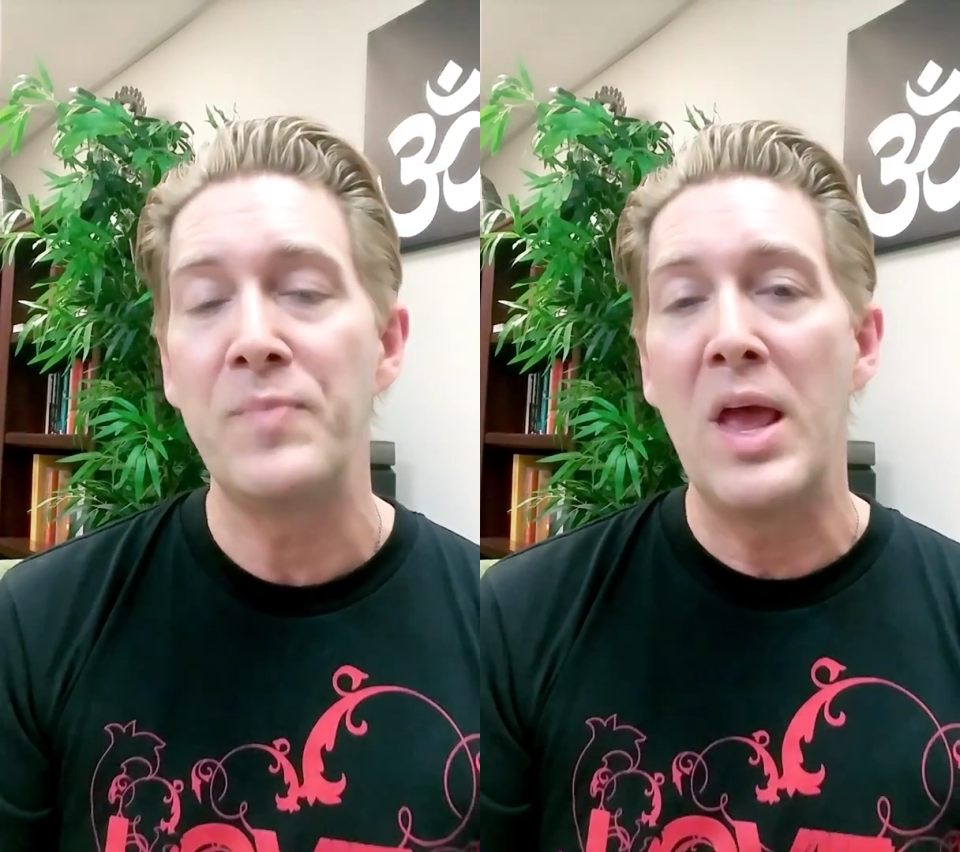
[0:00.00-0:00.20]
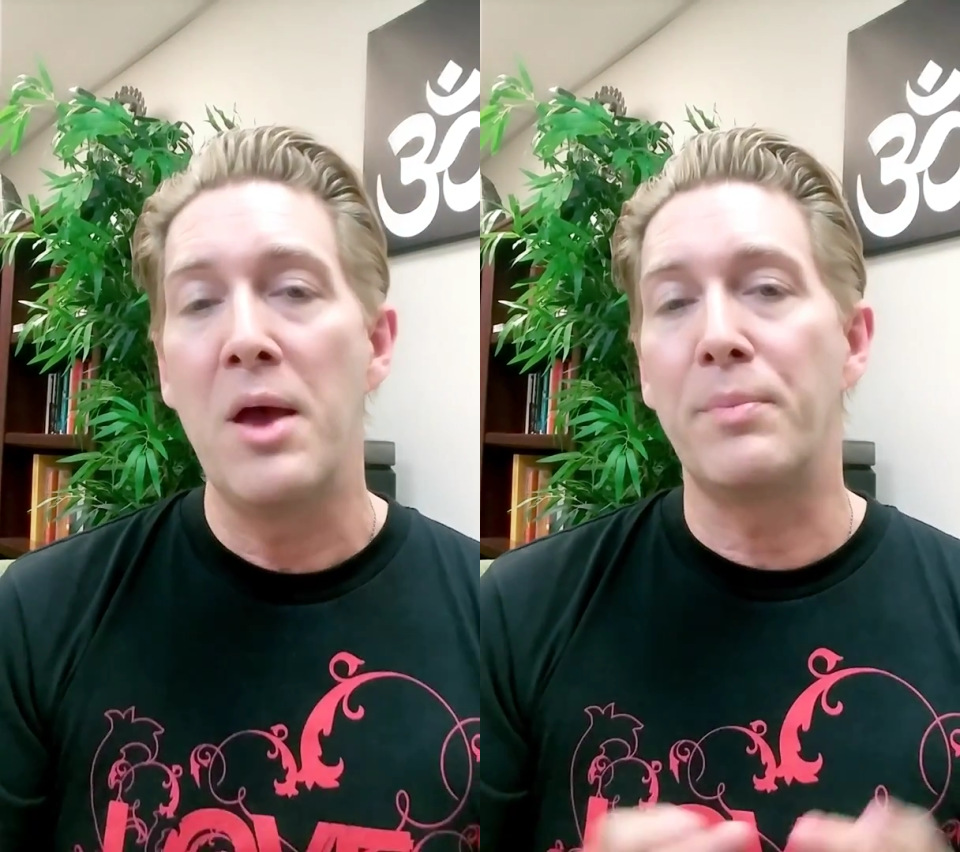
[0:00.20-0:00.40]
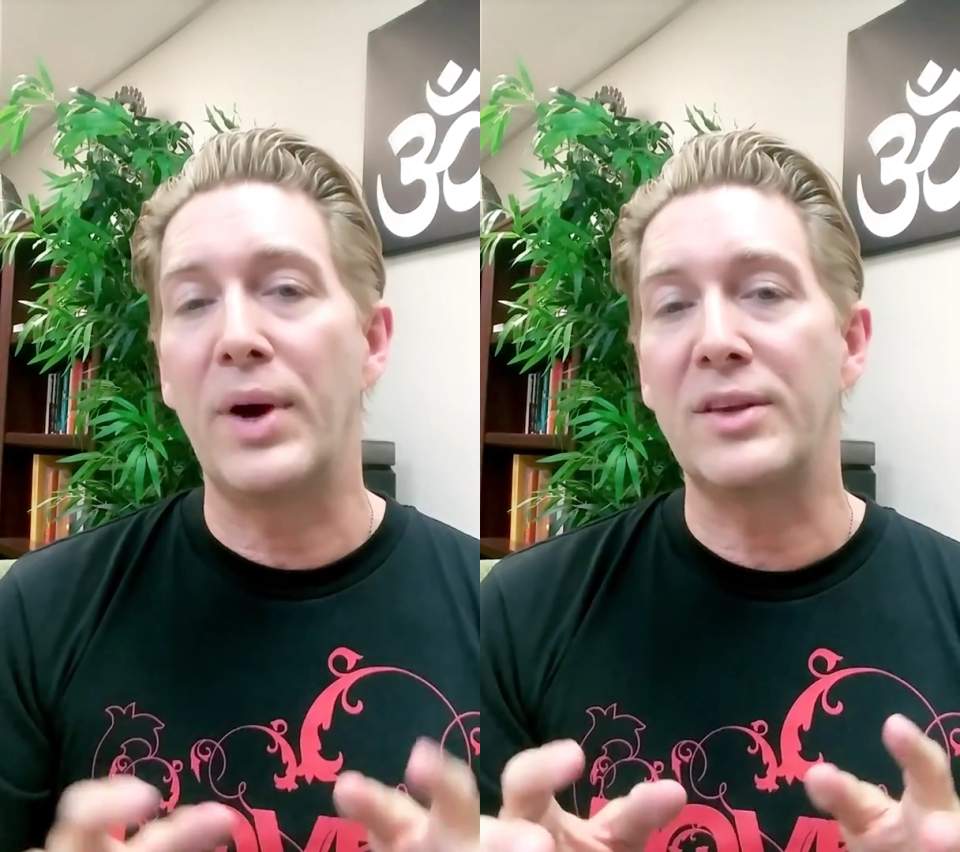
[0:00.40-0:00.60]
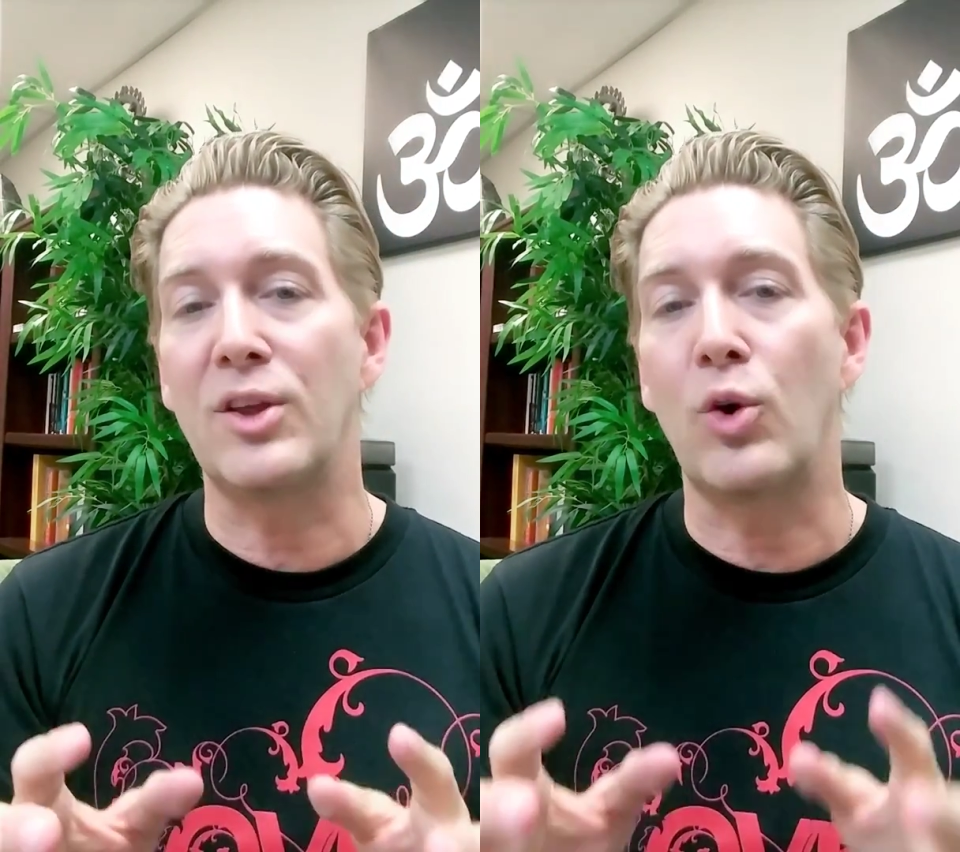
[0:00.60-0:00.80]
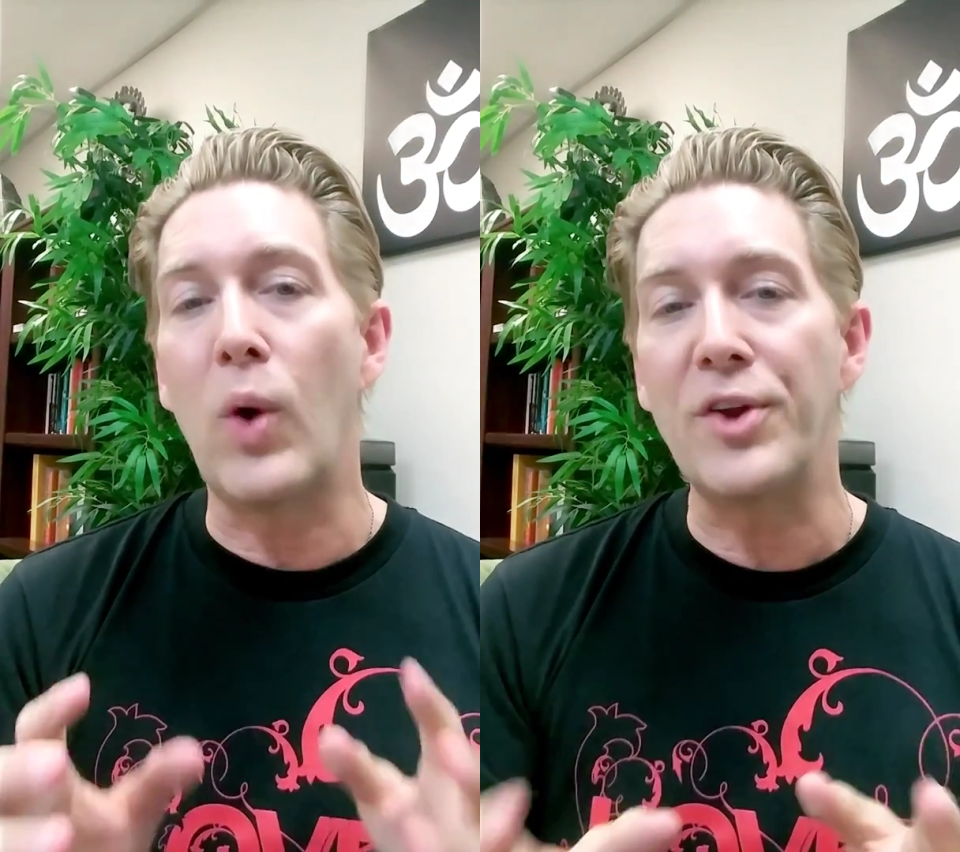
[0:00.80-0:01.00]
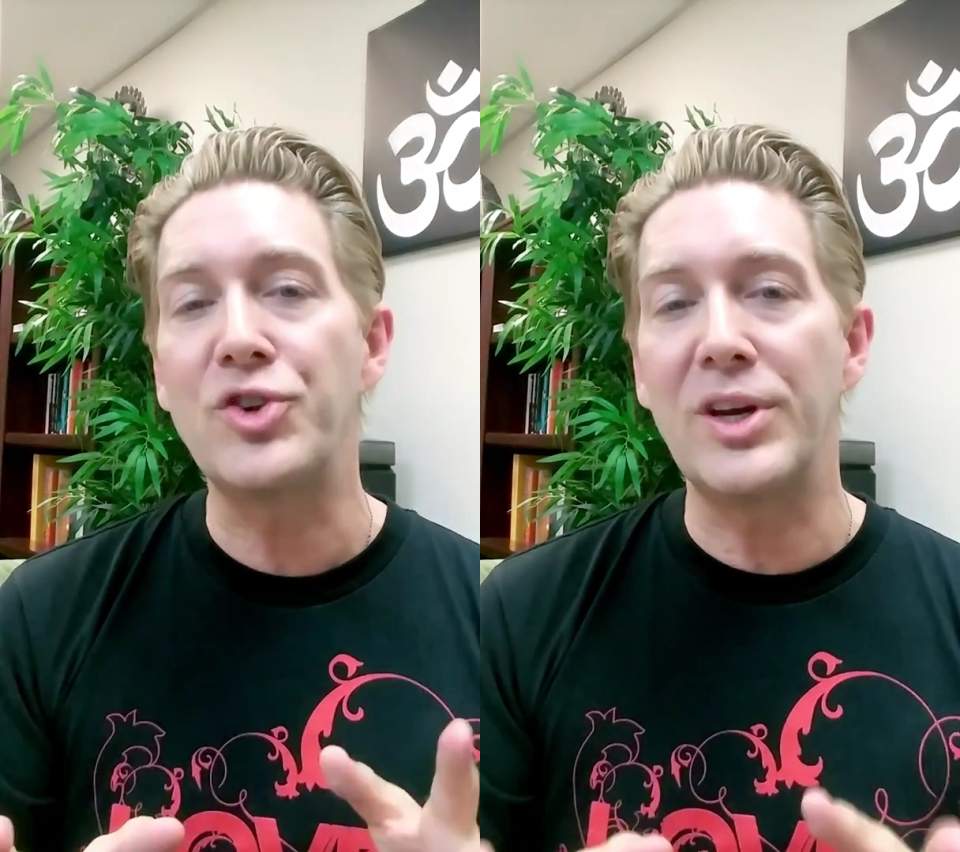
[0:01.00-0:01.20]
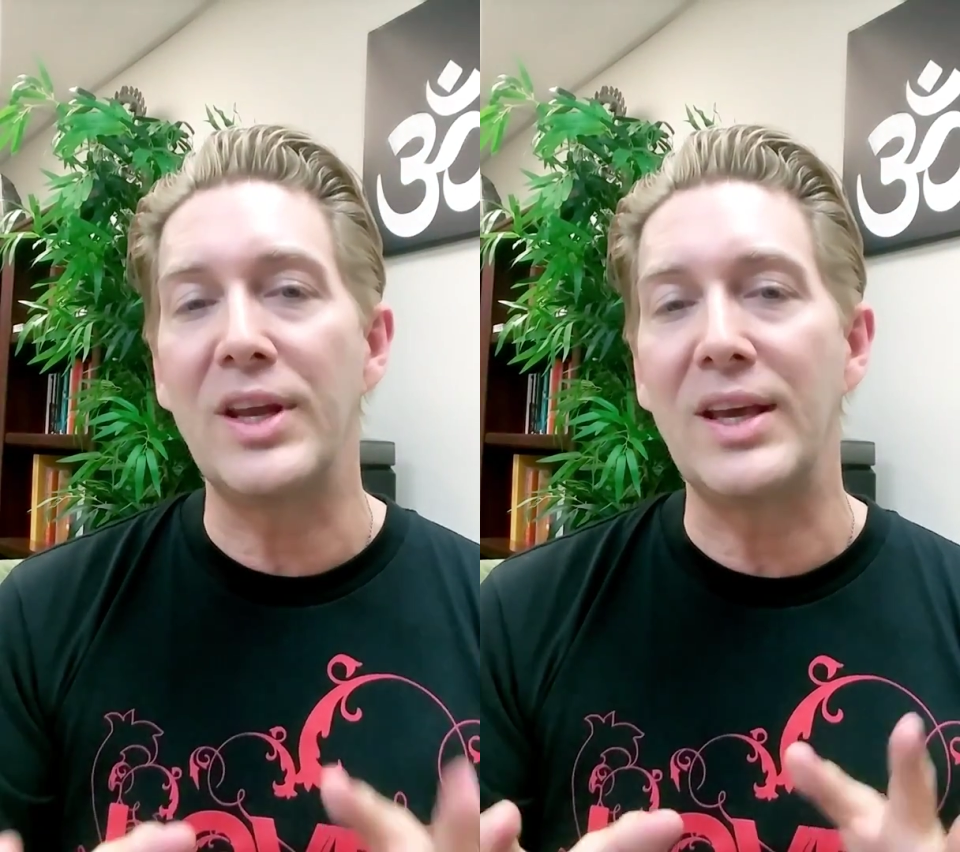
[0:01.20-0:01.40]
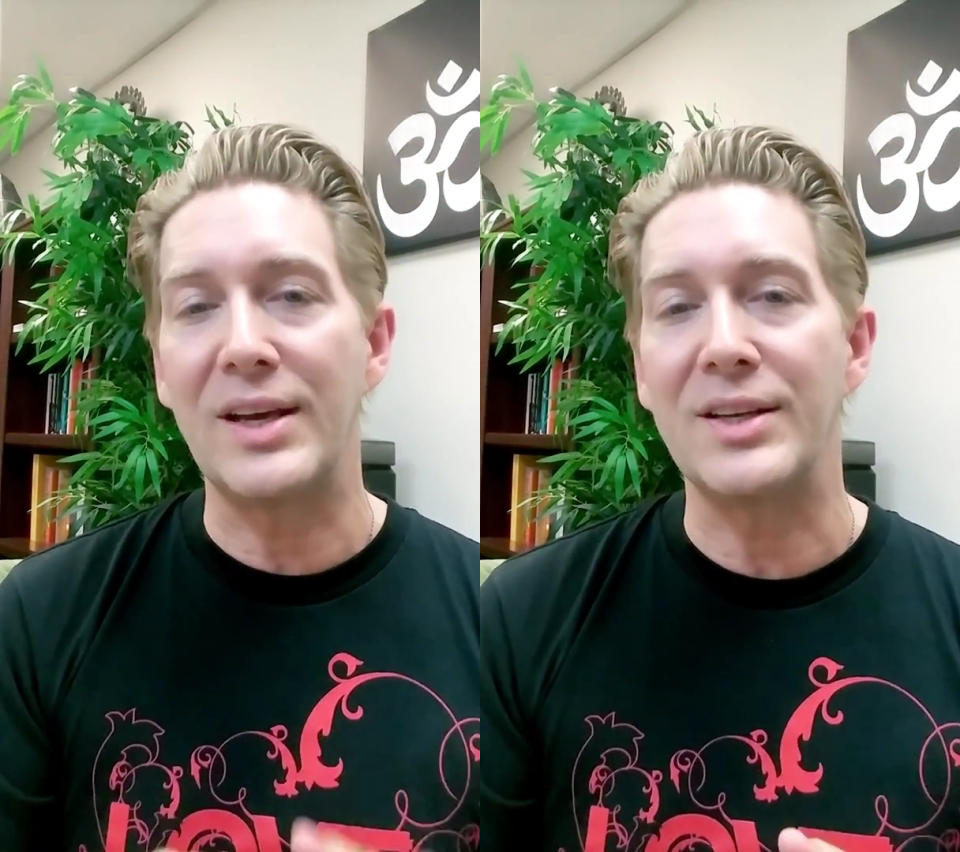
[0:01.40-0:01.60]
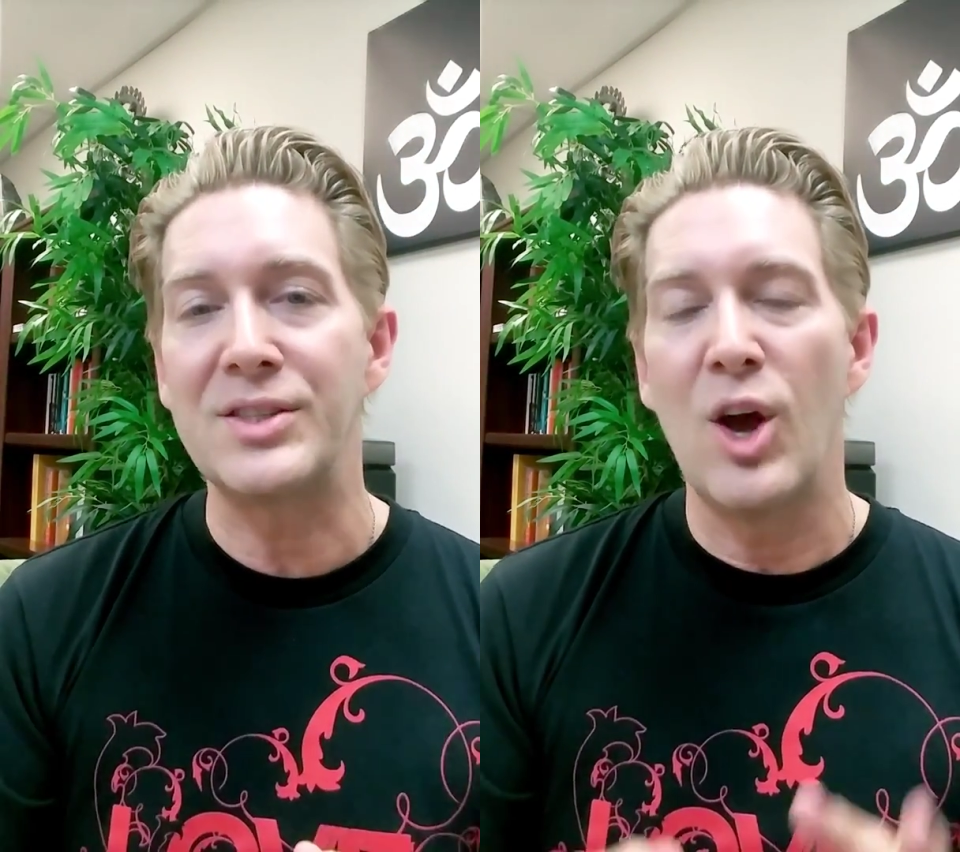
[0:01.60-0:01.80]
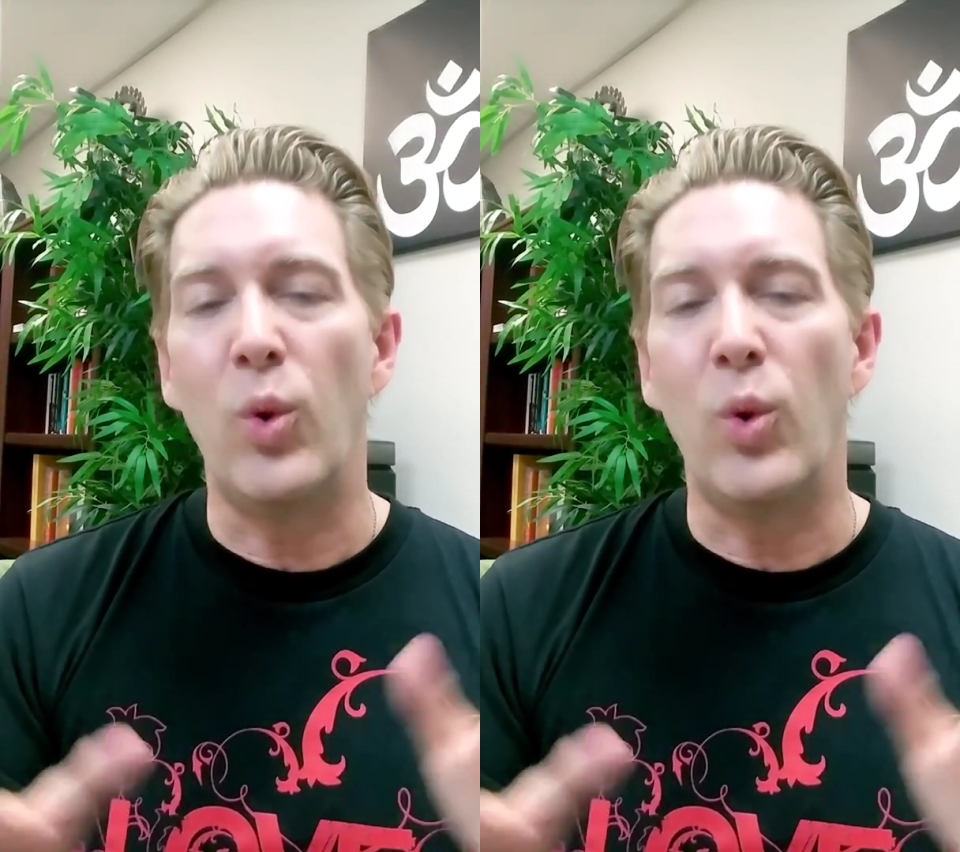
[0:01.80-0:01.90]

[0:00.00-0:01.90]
But the question is,